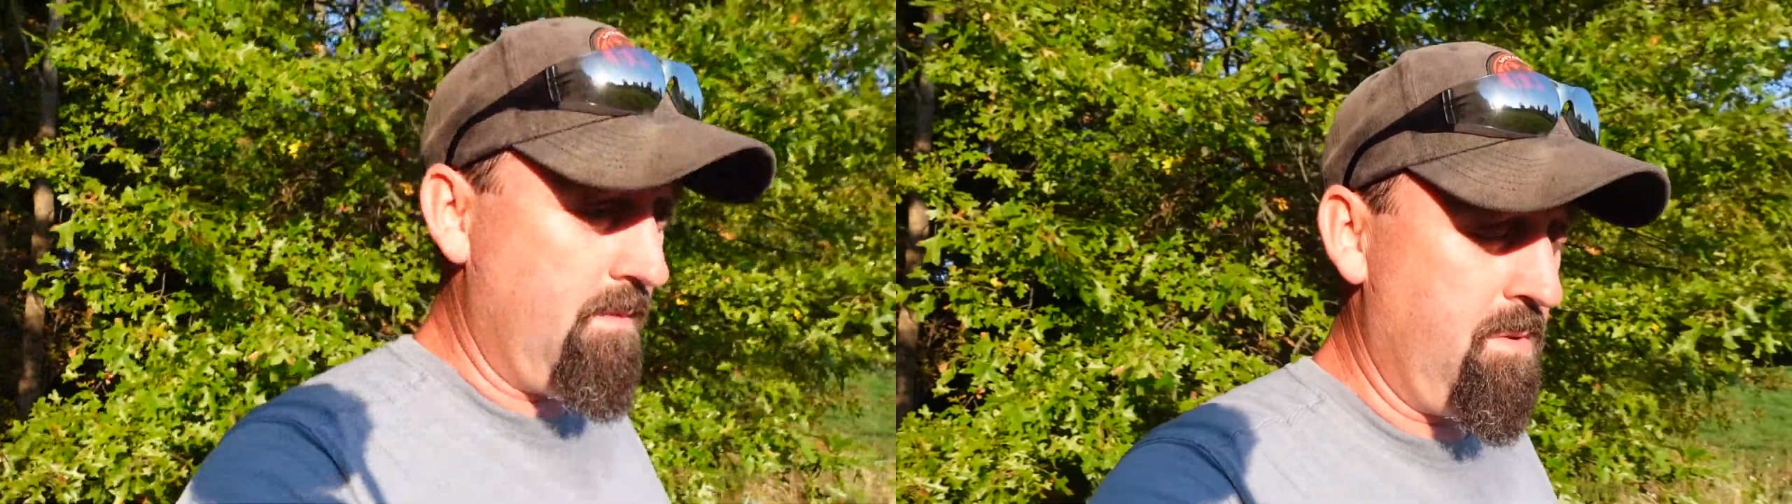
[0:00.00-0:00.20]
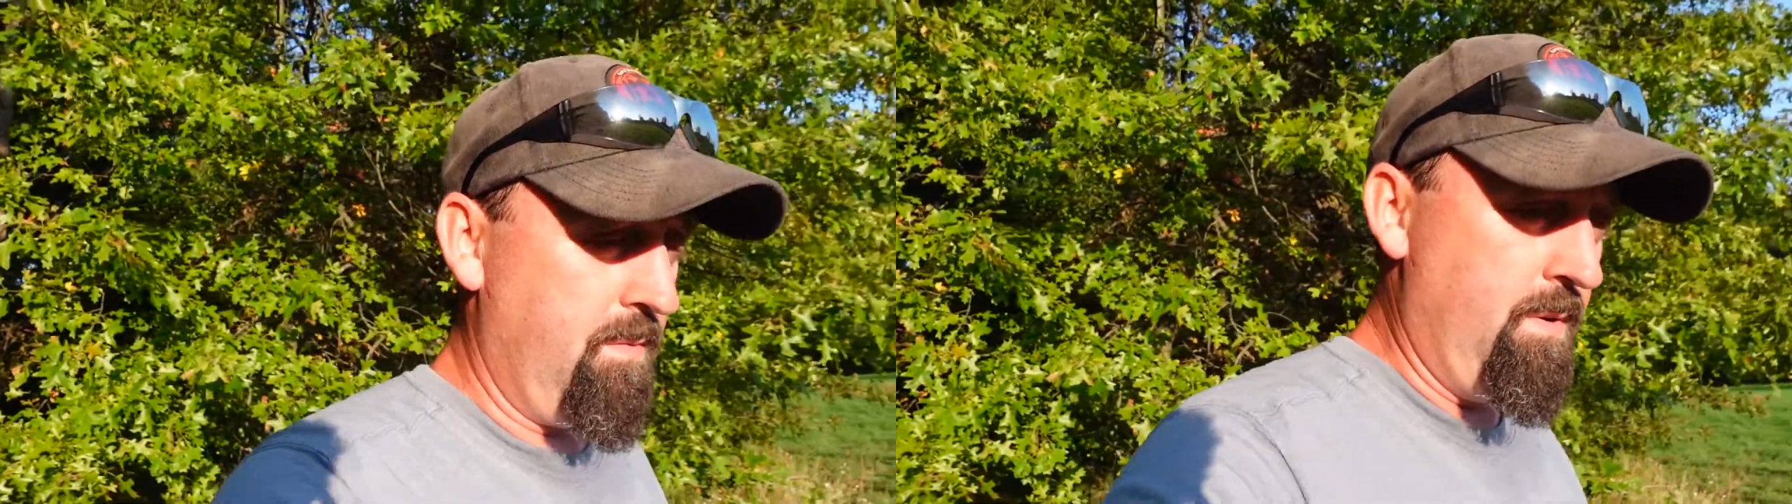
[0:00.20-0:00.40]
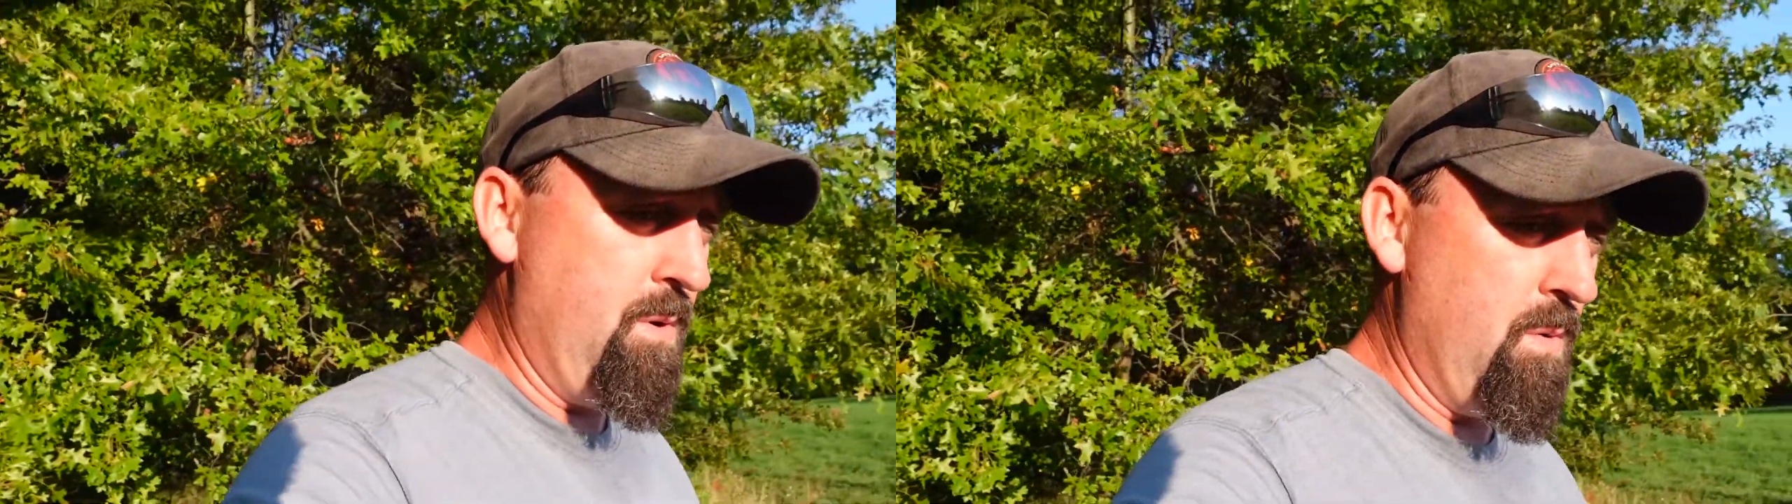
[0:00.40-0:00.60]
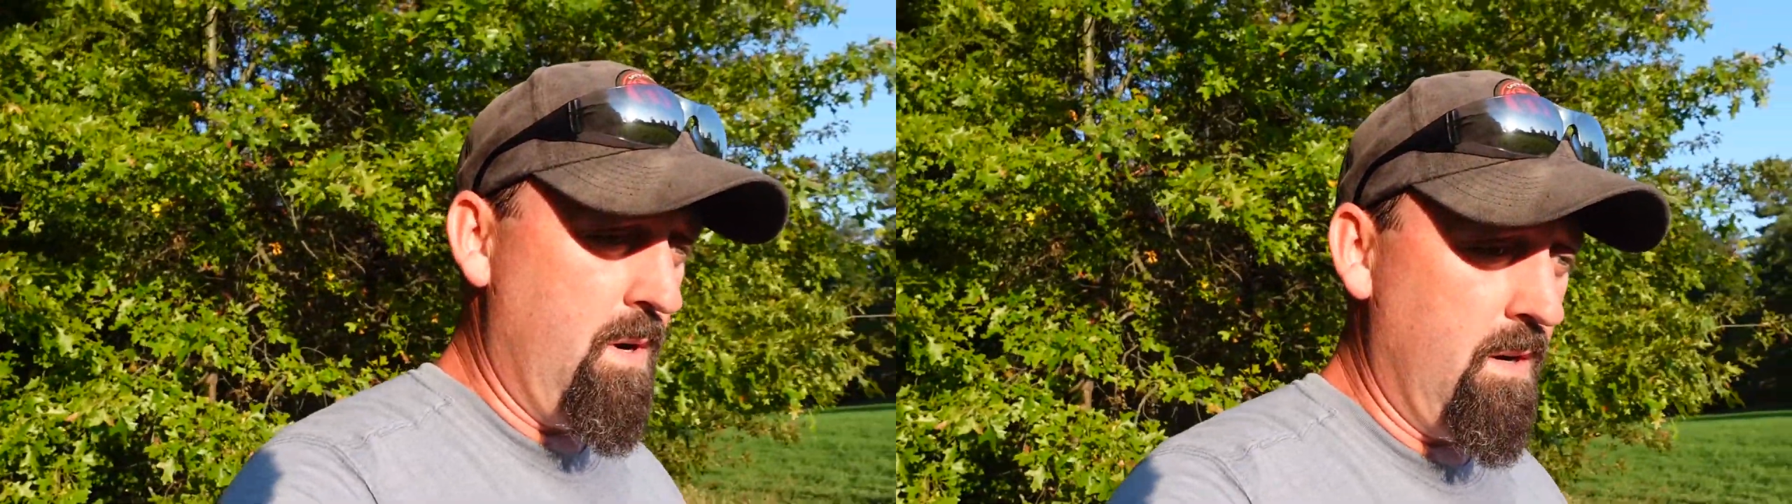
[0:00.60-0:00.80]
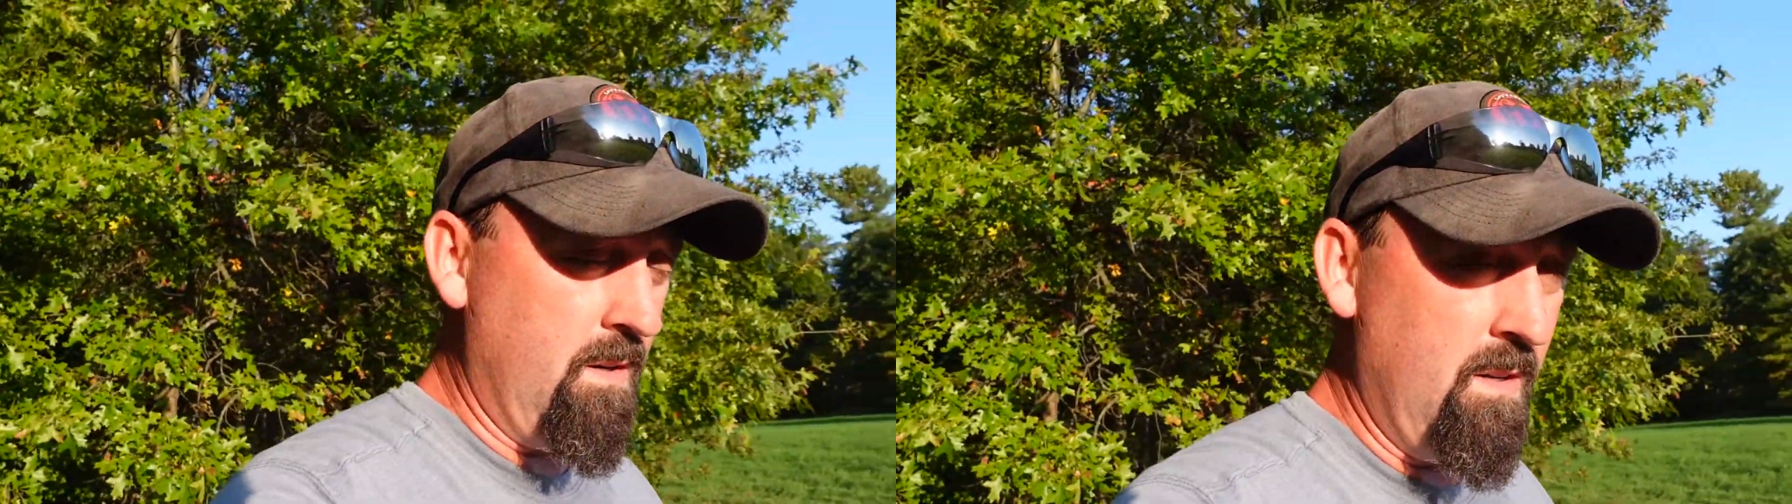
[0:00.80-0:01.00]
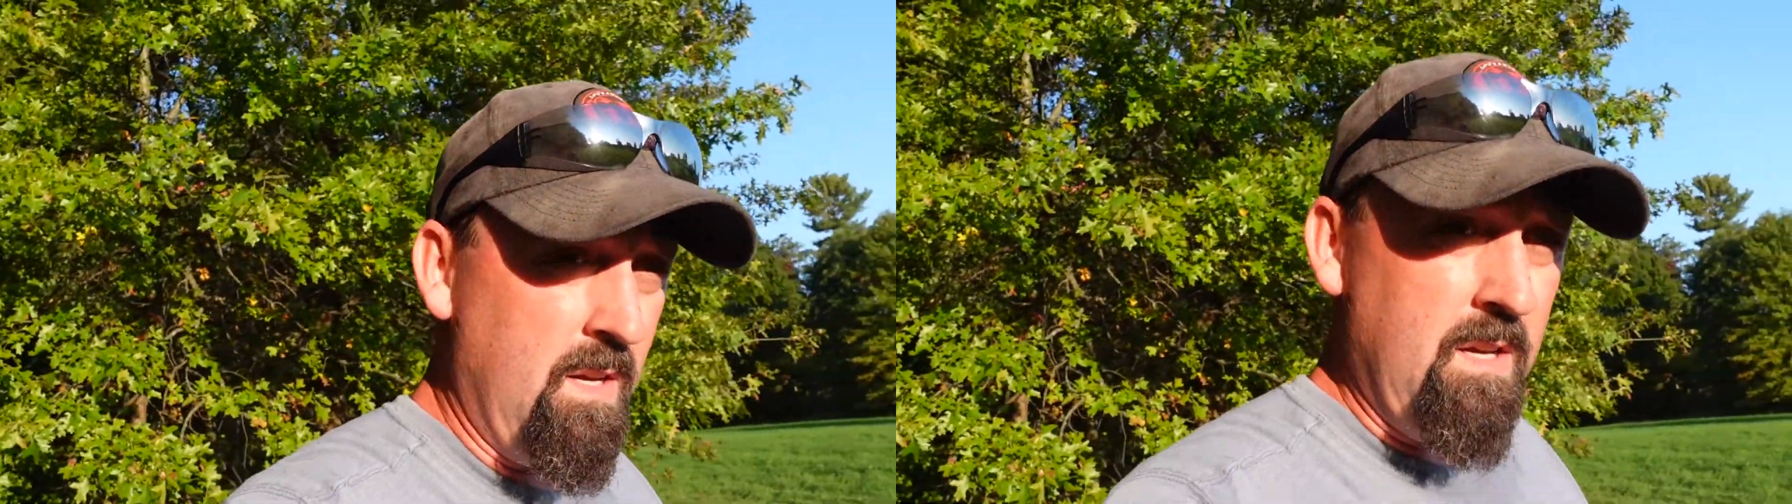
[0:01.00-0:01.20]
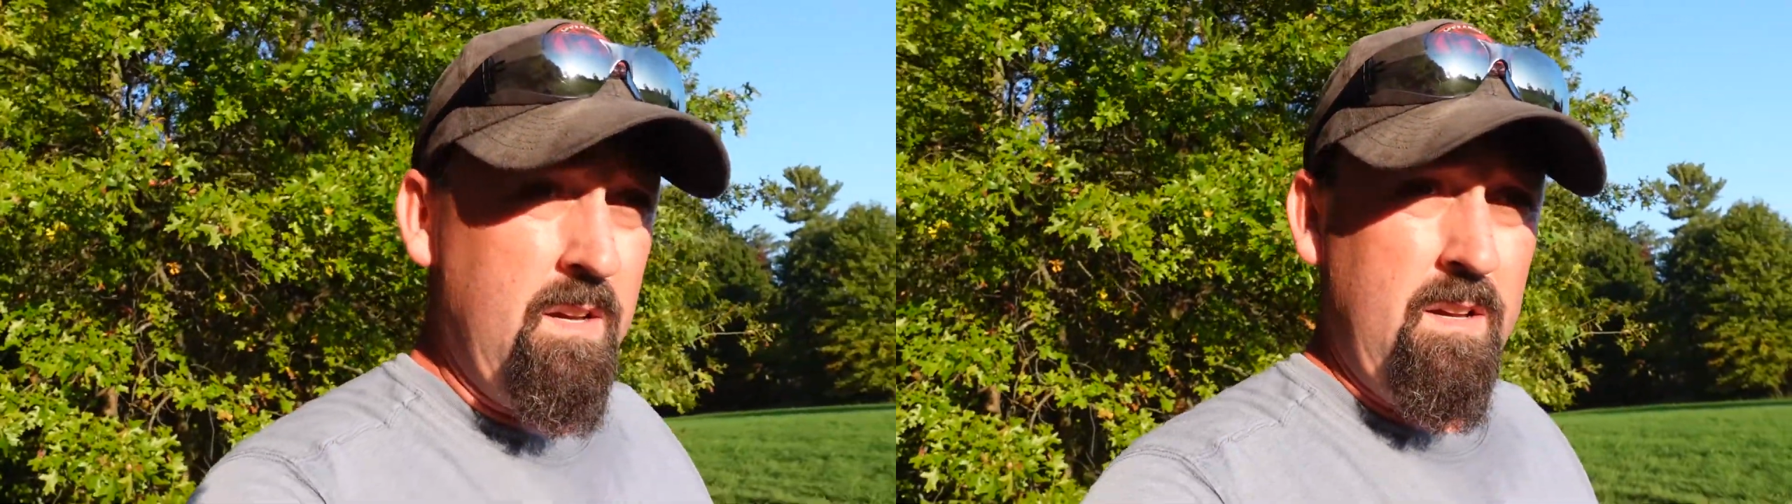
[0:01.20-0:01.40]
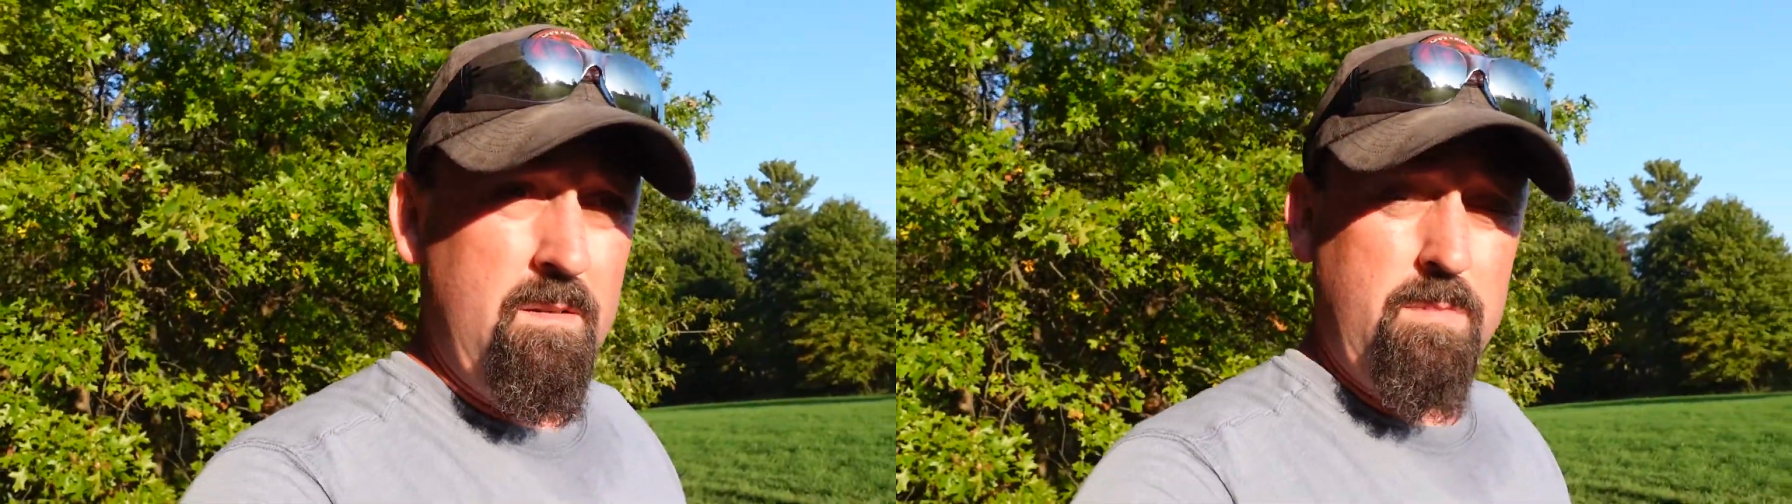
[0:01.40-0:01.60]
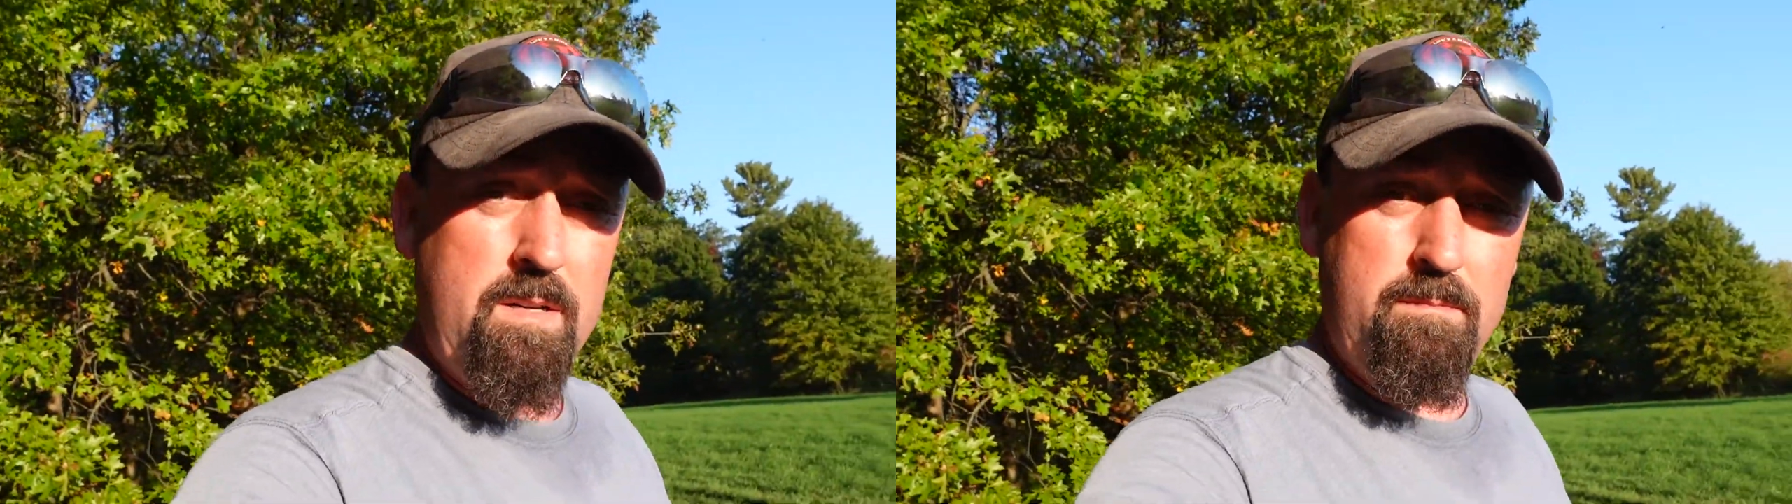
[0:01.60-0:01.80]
was a few button